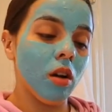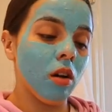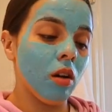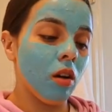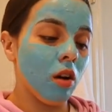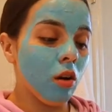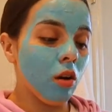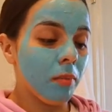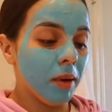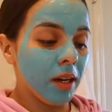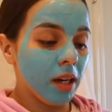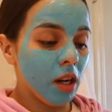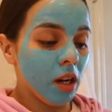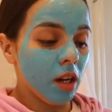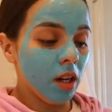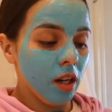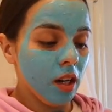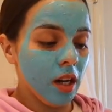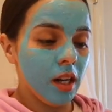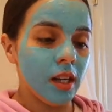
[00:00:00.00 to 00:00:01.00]
Oh my
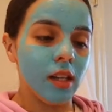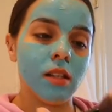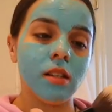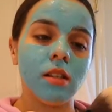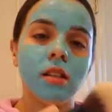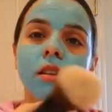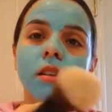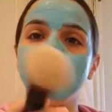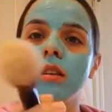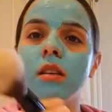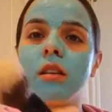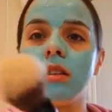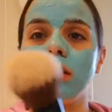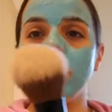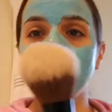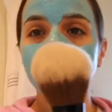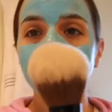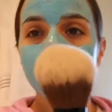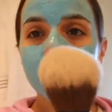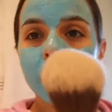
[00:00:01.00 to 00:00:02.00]
God, guys,
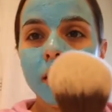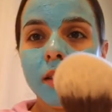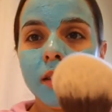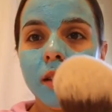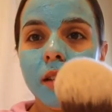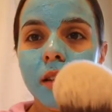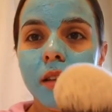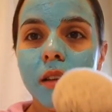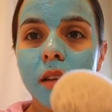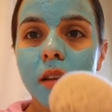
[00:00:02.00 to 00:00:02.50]
look at this.